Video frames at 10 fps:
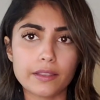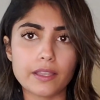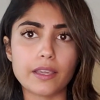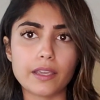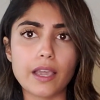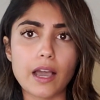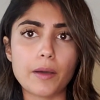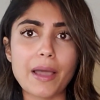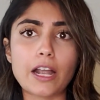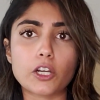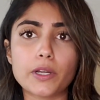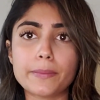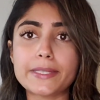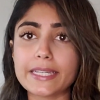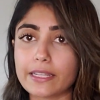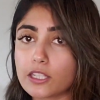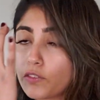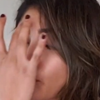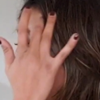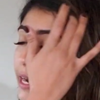the um, acronym stands
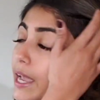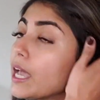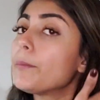for,